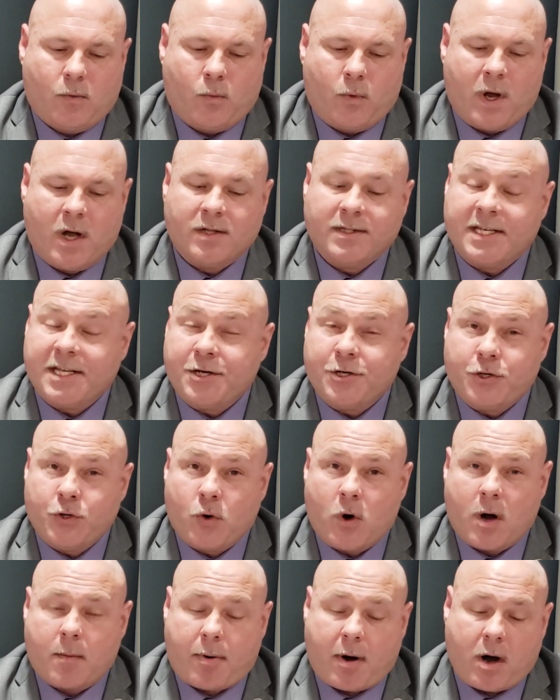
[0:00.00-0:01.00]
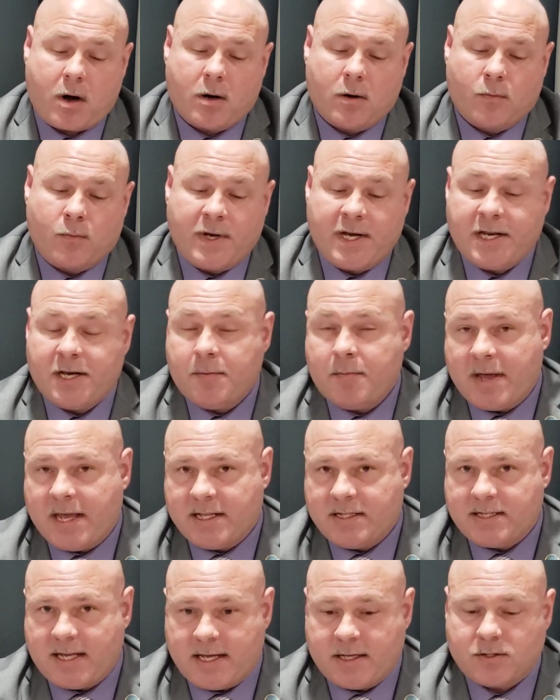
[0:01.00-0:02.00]
We all need to do our part. We need to
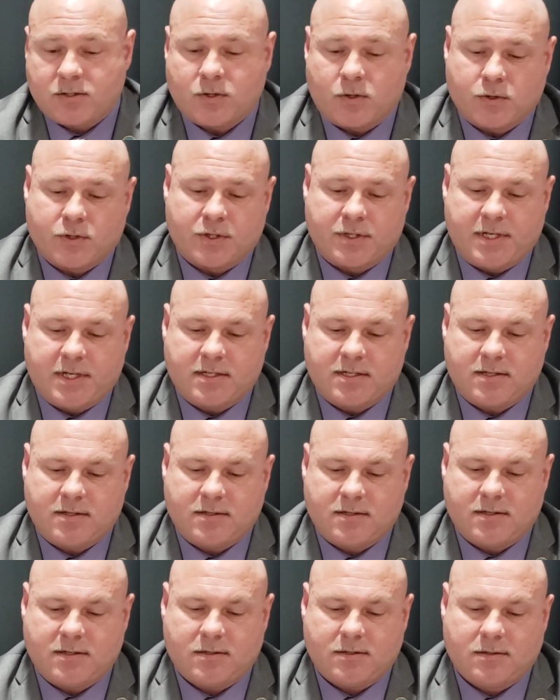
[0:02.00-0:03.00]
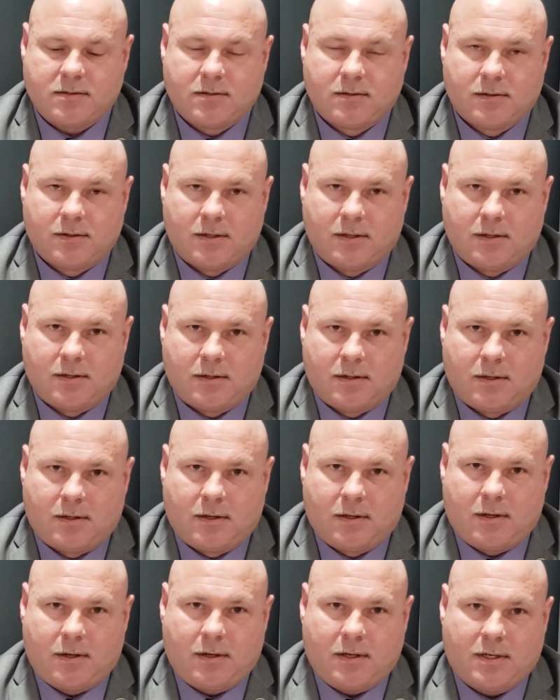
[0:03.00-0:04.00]
maintain social distances,
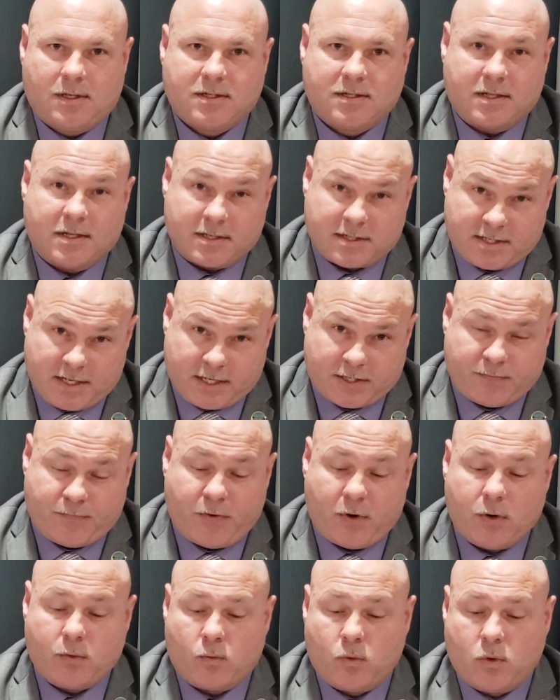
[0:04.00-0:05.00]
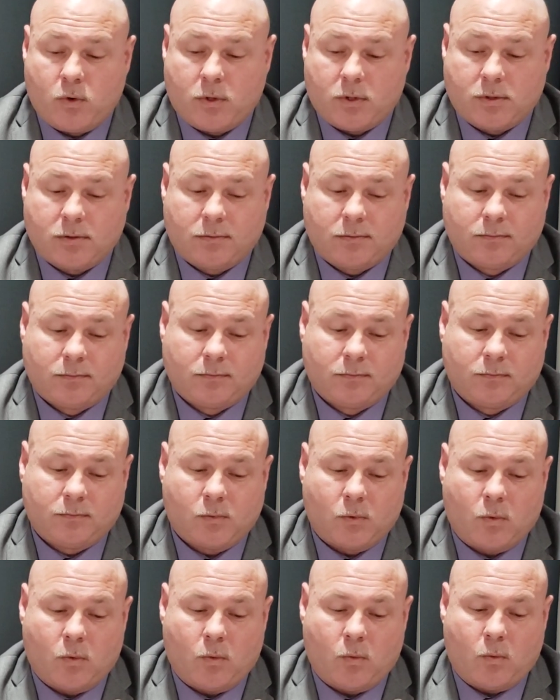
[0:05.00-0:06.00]
the 6-foot rule,
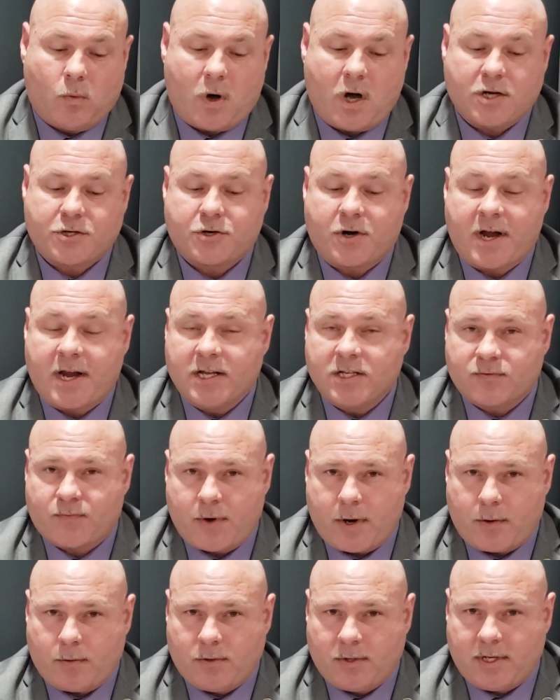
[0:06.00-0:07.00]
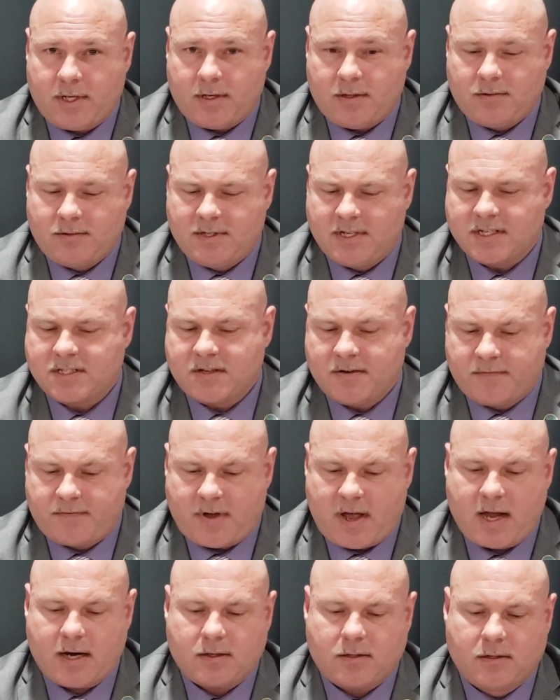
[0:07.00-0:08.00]
wash your hands frequently,
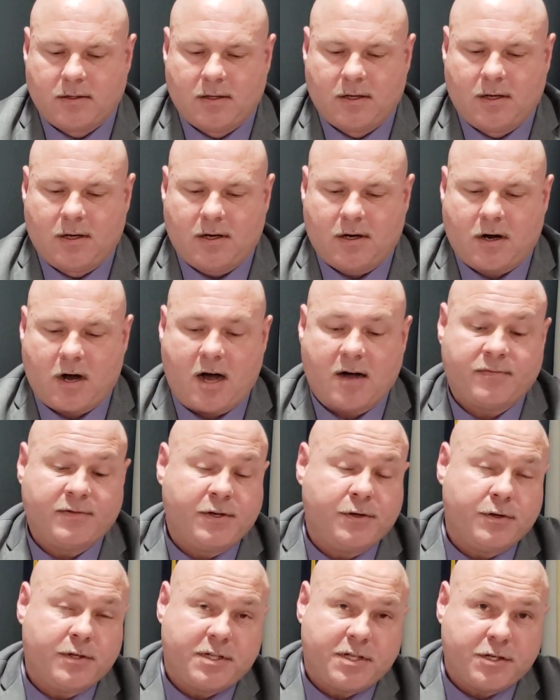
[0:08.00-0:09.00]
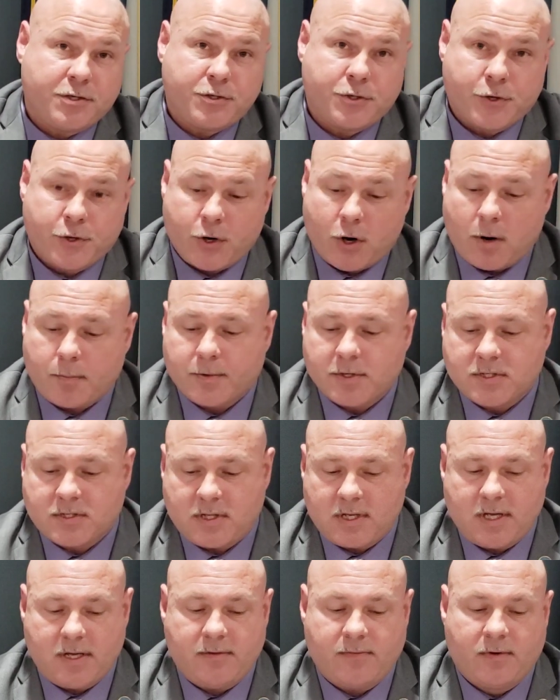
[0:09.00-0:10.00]
disinfect, cough into a tissue or your upper
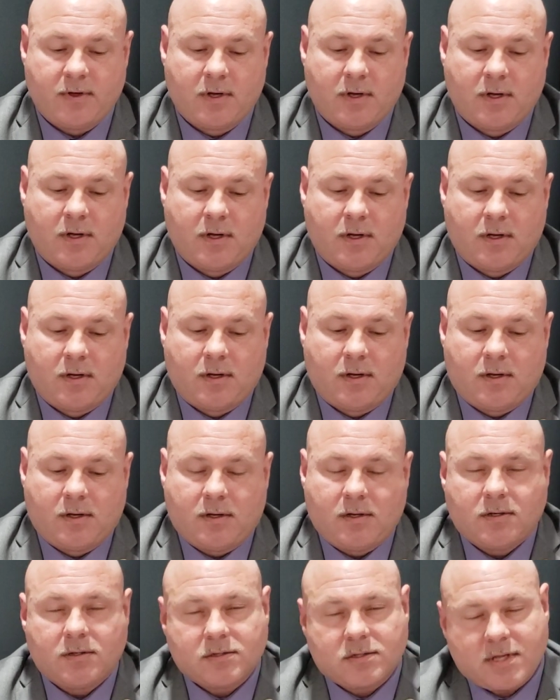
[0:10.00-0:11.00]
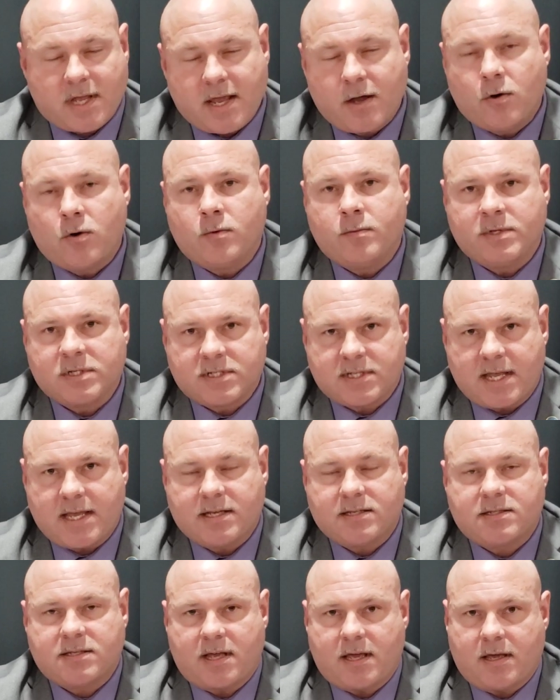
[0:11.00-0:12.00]
sleeve, stay home and
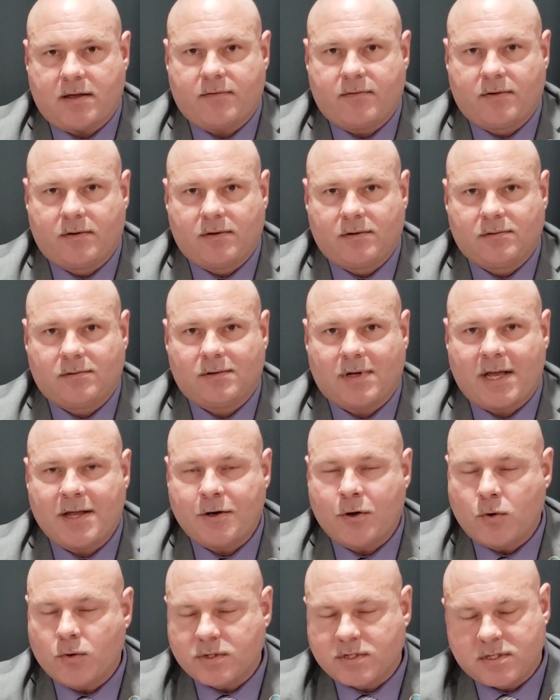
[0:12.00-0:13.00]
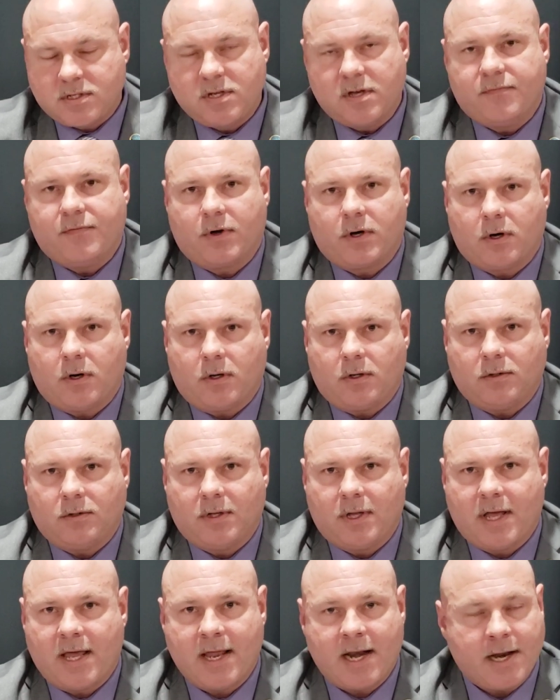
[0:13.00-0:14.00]
stay safe. I know it's difficult
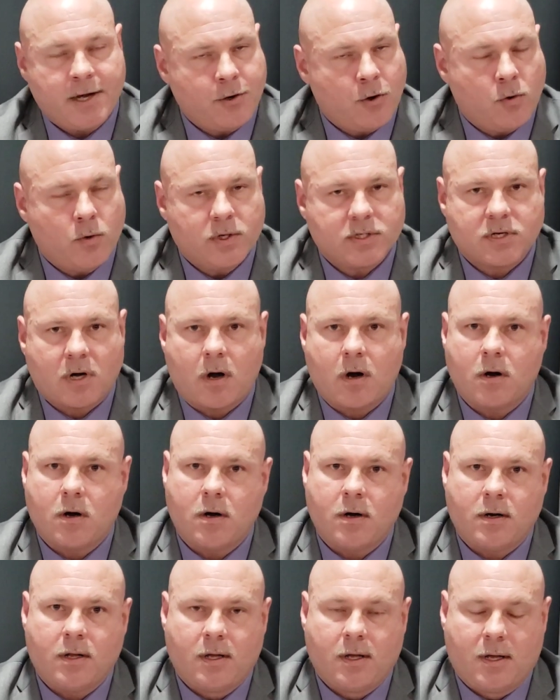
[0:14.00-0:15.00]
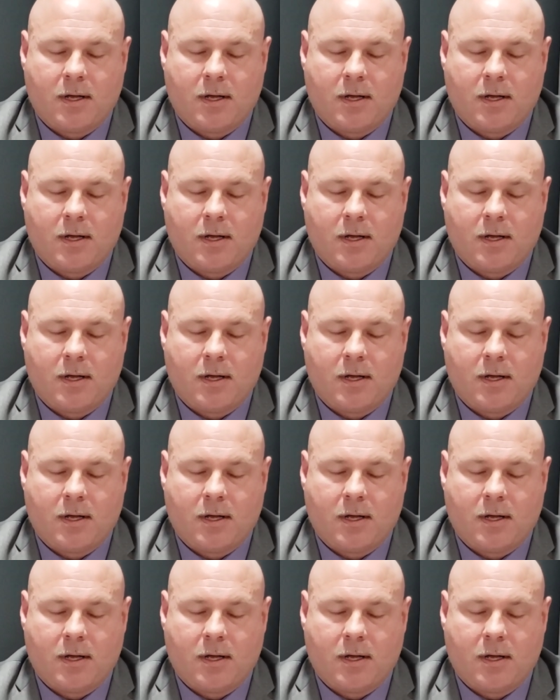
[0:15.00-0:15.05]
and I know it's hard.